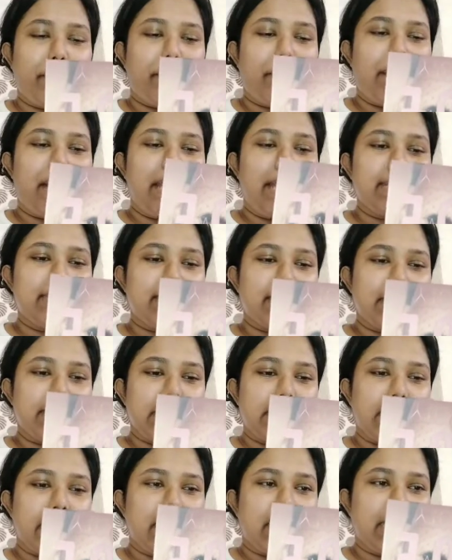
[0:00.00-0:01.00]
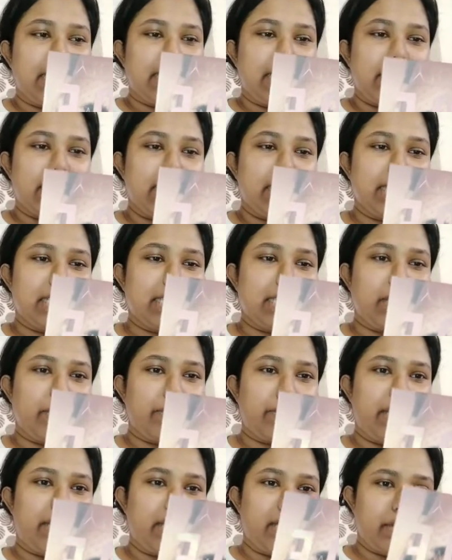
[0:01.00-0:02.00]
let's see how
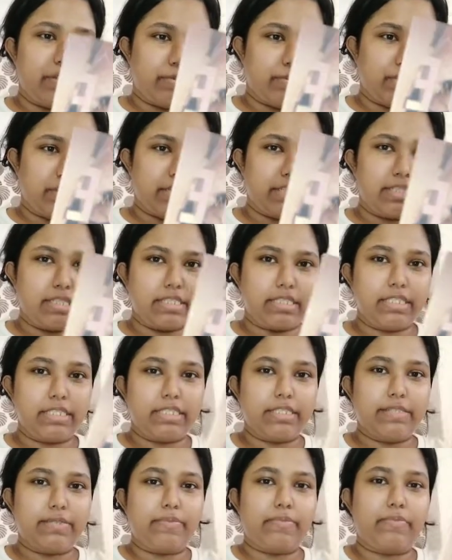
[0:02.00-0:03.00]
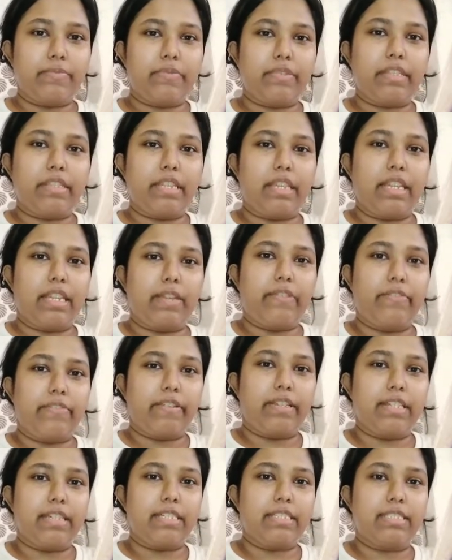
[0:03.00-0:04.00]
I'll do this.
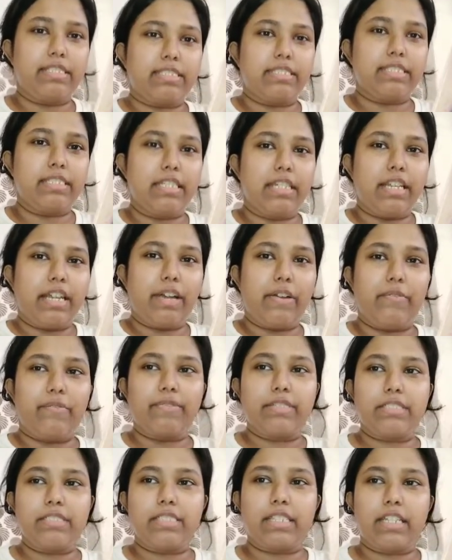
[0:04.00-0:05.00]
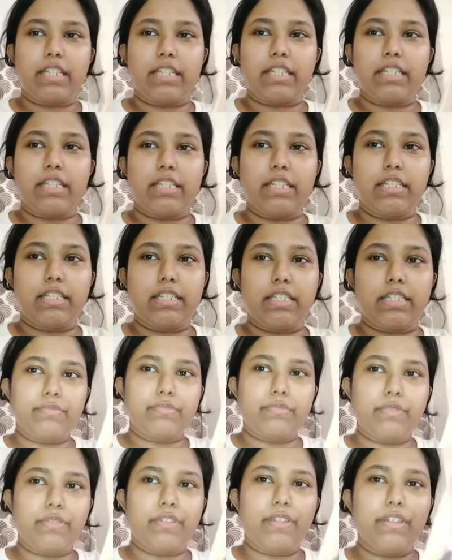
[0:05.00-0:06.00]
Anyways, 1 second.
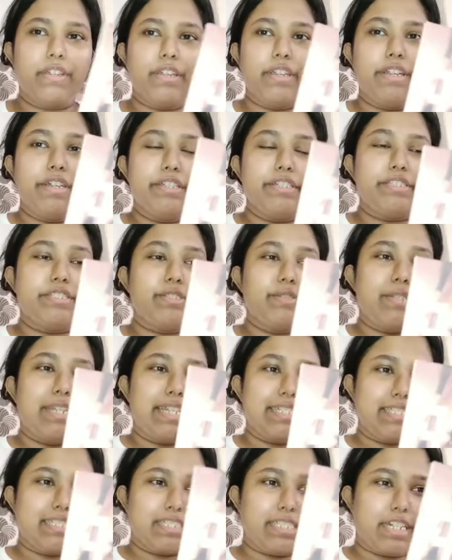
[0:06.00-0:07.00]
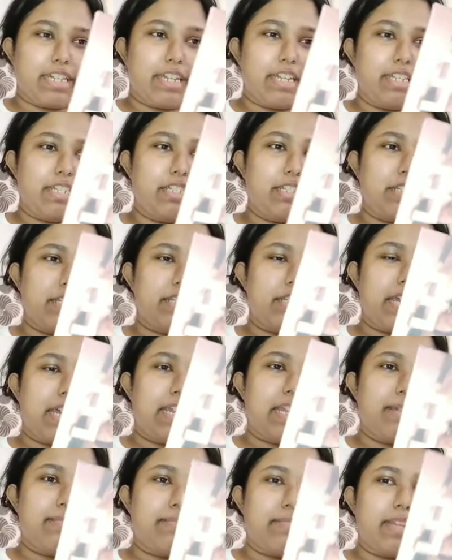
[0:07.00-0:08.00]
So let's start. I'll
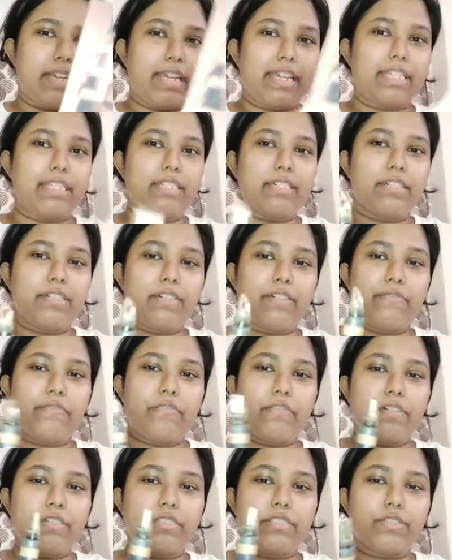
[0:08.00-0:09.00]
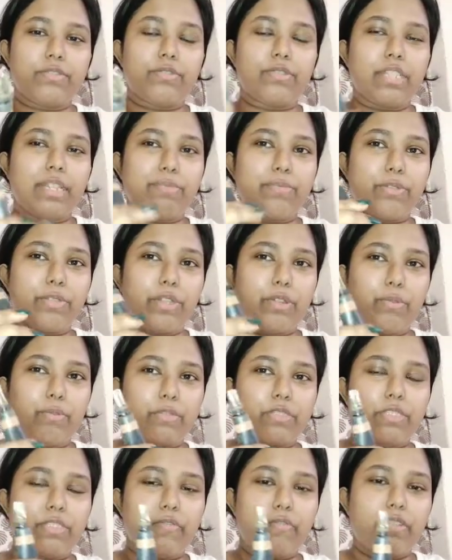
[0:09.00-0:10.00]
apply the first Huda Beauty
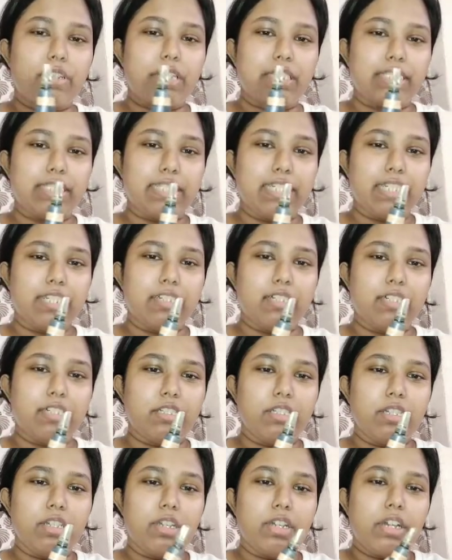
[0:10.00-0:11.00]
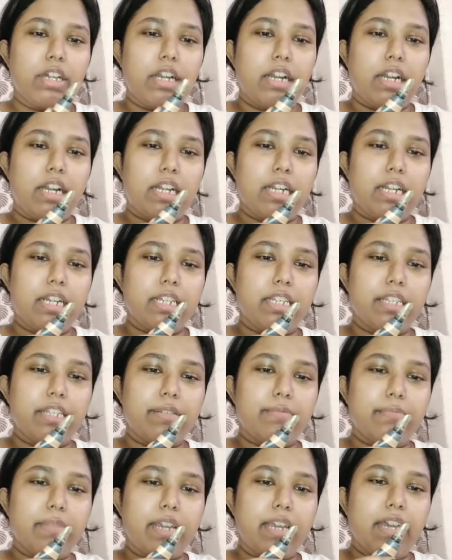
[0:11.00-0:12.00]
Overachiever Concealer under
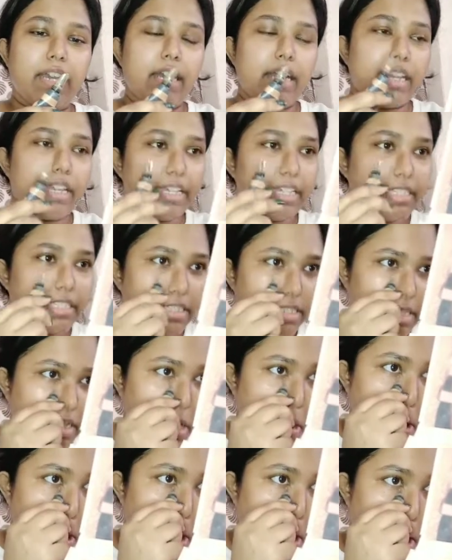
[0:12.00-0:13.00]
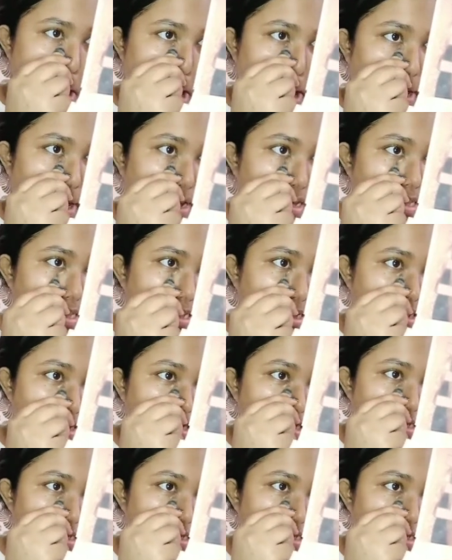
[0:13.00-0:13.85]
my eyes like this.